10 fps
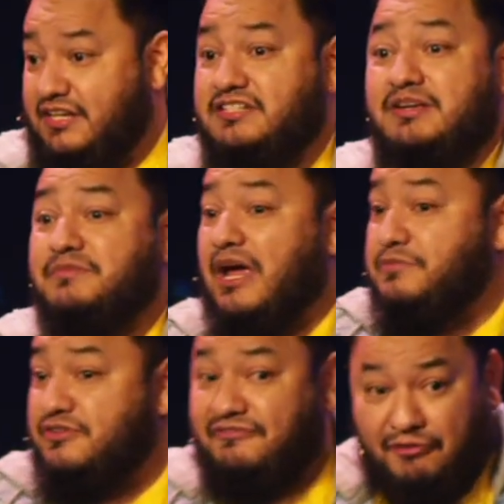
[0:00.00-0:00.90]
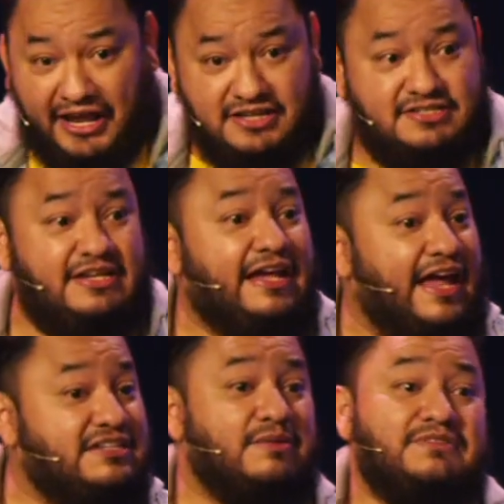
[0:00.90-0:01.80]
And sometimes they're friends,
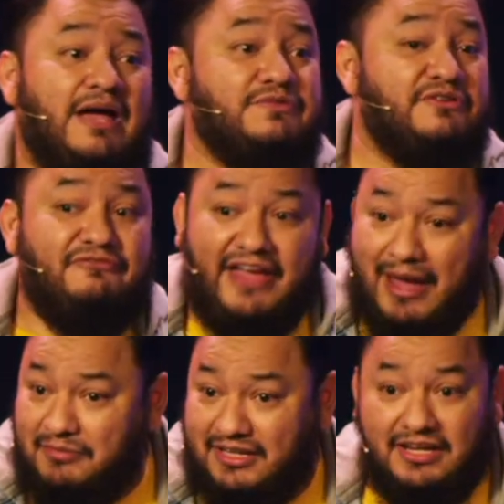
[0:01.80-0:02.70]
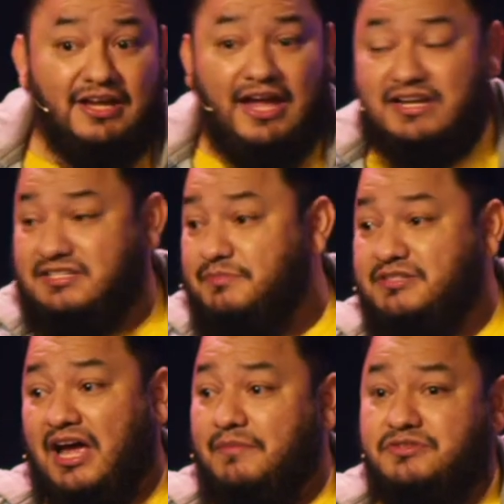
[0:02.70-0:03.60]
and sometimes they're family, and
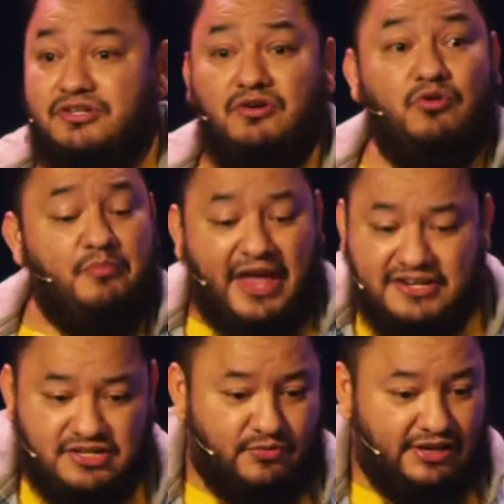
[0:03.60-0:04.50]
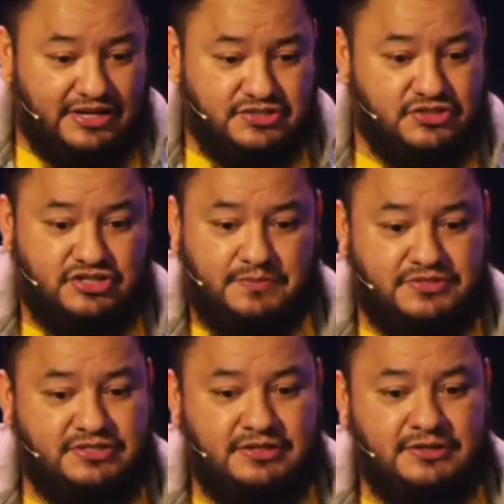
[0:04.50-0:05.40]
sometimes they're romantic relationships.